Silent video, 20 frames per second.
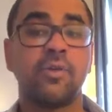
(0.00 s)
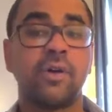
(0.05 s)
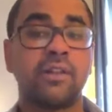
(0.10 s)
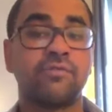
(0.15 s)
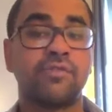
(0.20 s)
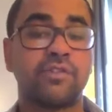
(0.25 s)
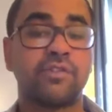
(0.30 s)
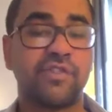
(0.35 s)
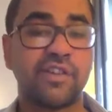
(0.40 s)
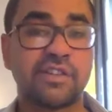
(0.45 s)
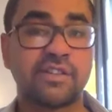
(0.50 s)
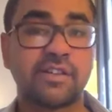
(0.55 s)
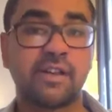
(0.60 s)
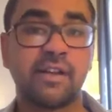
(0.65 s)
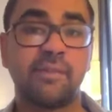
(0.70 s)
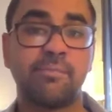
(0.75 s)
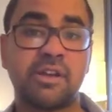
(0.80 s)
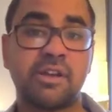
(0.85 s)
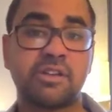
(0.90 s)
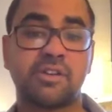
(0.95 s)
and with
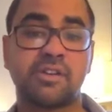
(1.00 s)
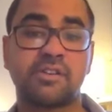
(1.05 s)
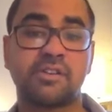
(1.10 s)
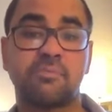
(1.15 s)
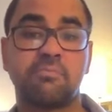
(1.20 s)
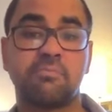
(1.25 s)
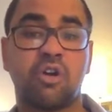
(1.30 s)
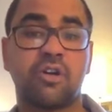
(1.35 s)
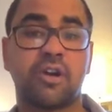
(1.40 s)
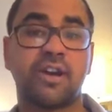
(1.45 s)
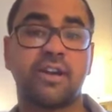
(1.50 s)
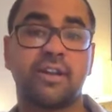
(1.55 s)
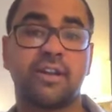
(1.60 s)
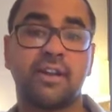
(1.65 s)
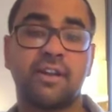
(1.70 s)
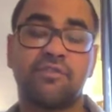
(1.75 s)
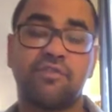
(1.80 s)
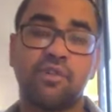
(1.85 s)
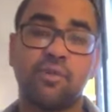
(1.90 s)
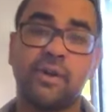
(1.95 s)
fiscal measures and
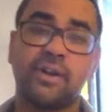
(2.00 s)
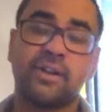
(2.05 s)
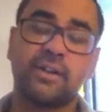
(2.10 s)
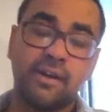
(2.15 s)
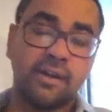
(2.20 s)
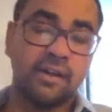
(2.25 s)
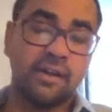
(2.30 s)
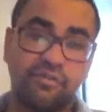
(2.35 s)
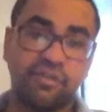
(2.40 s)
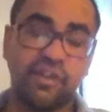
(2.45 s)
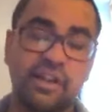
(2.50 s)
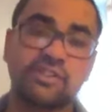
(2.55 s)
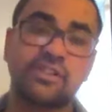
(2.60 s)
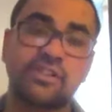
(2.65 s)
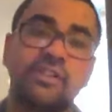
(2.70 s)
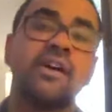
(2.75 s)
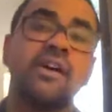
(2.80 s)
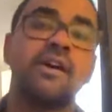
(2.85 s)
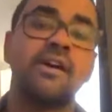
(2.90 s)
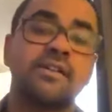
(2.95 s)
moderating
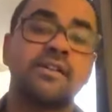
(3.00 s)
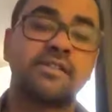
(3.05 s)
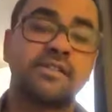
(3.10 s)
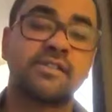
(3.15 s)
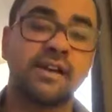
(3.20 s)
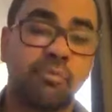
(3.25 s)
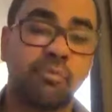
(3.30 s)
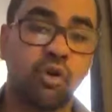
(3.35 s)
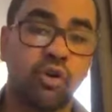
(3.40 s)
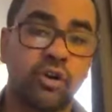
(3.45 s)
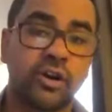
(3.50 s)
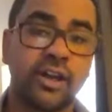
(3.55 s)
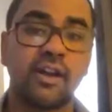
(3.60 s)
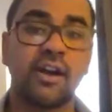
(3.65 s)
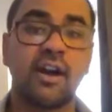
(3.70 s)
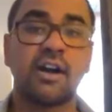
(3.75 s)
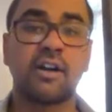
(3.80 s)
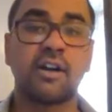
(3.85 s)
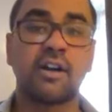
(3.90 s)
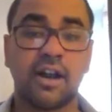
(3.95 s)
inflation
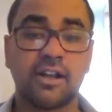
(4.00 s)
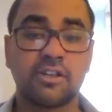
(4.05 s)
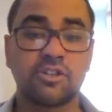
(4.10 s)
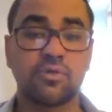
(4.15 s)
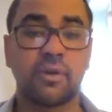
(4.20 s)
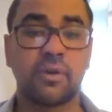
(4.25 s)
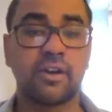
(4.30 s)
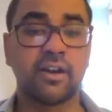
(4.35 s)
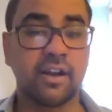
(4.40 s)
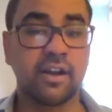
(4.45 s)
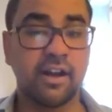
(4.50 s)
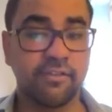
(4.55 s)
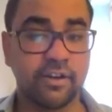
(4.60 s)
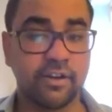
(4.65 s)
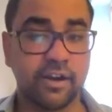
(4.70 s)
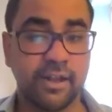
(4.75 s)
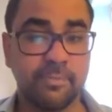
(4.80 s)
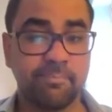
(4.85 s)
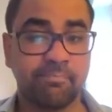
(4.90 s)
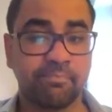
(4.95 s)
supporting a gradual
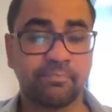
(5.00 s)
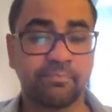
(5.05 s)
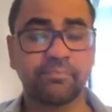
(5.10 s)
recovery.